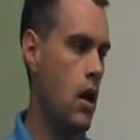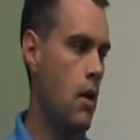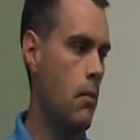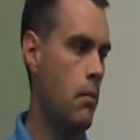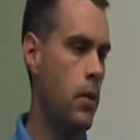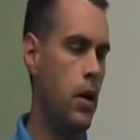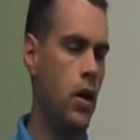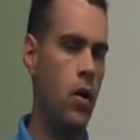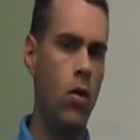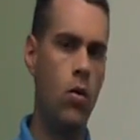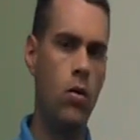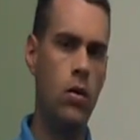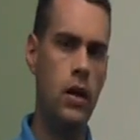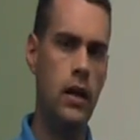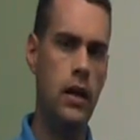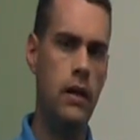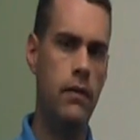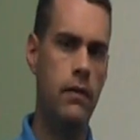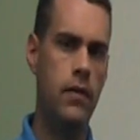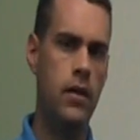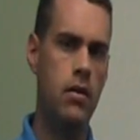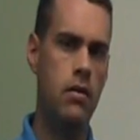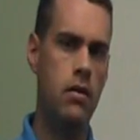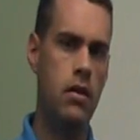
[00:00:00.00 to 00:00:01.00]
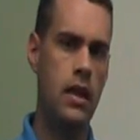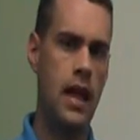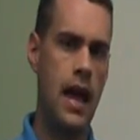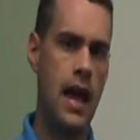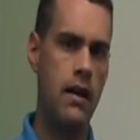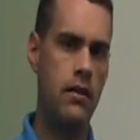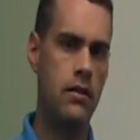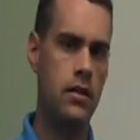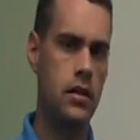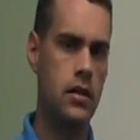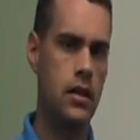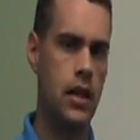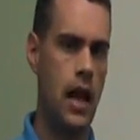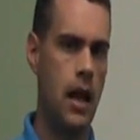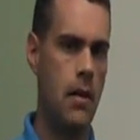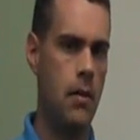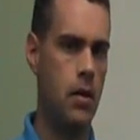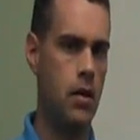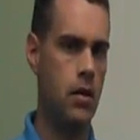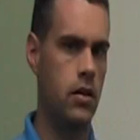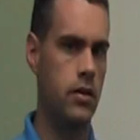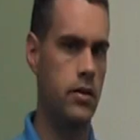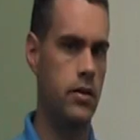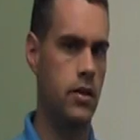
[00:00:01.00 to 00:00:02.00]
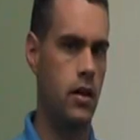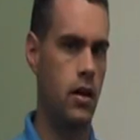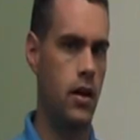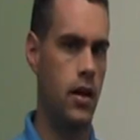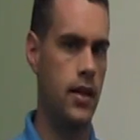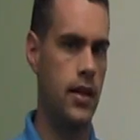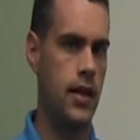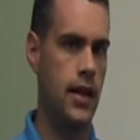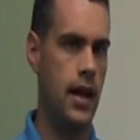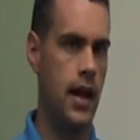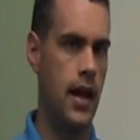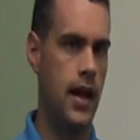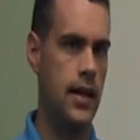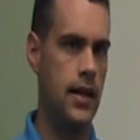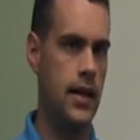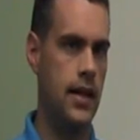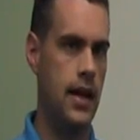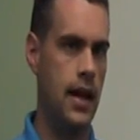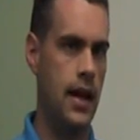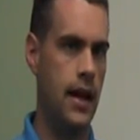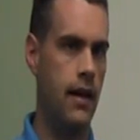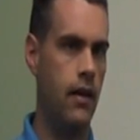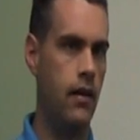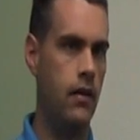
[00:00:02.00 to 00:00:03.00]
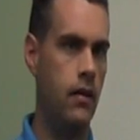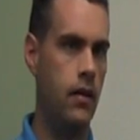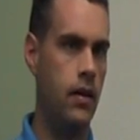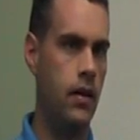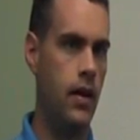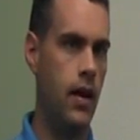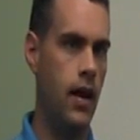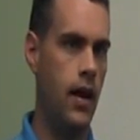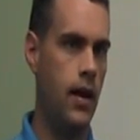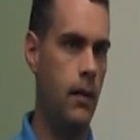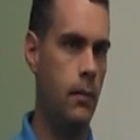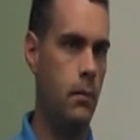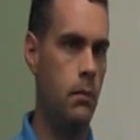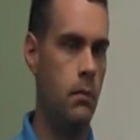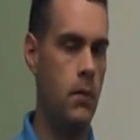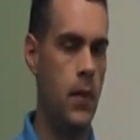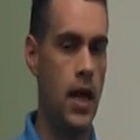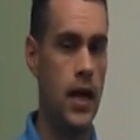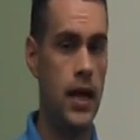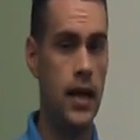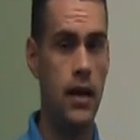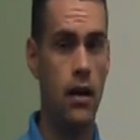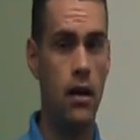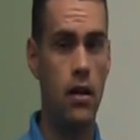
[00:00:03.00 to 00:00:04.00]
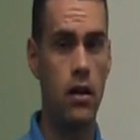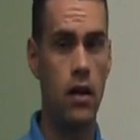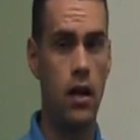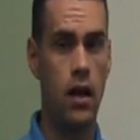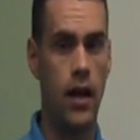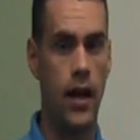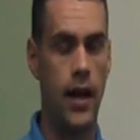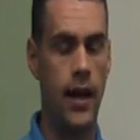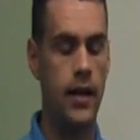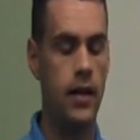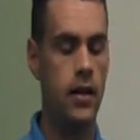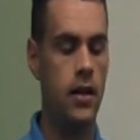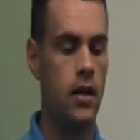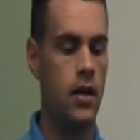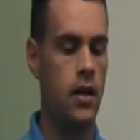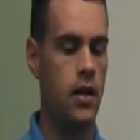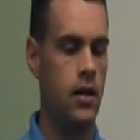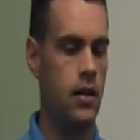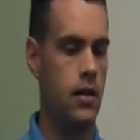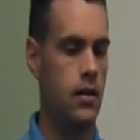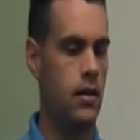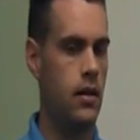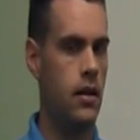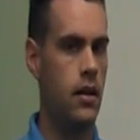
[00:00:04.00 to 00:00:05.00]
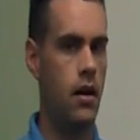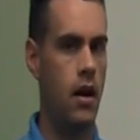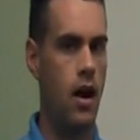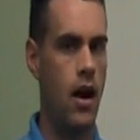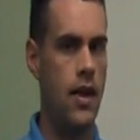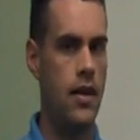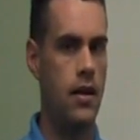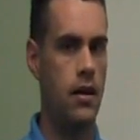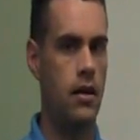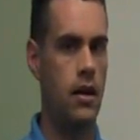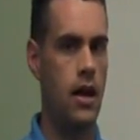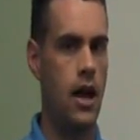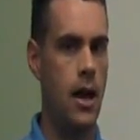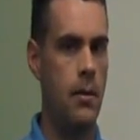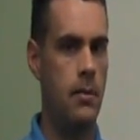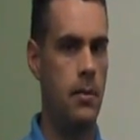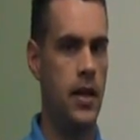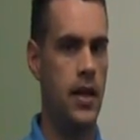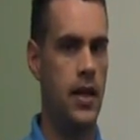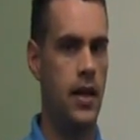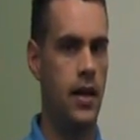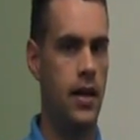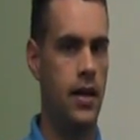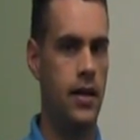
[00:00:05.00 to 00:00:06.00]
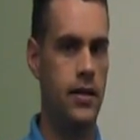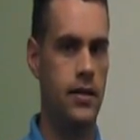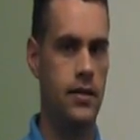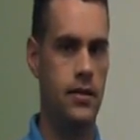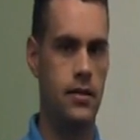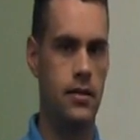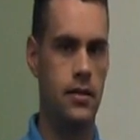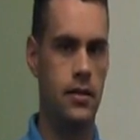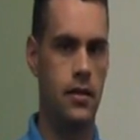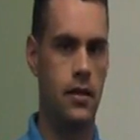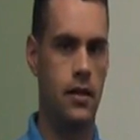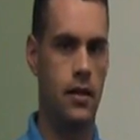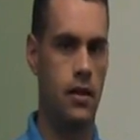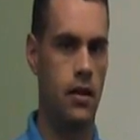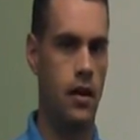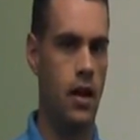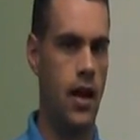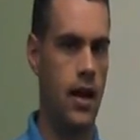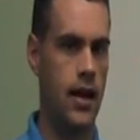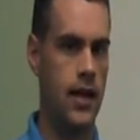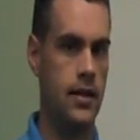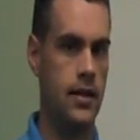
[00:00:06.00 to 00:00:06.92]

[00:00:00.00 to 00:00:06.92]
But only a few thousand chemicals are on the IDL. Many are not. They're either not because they're not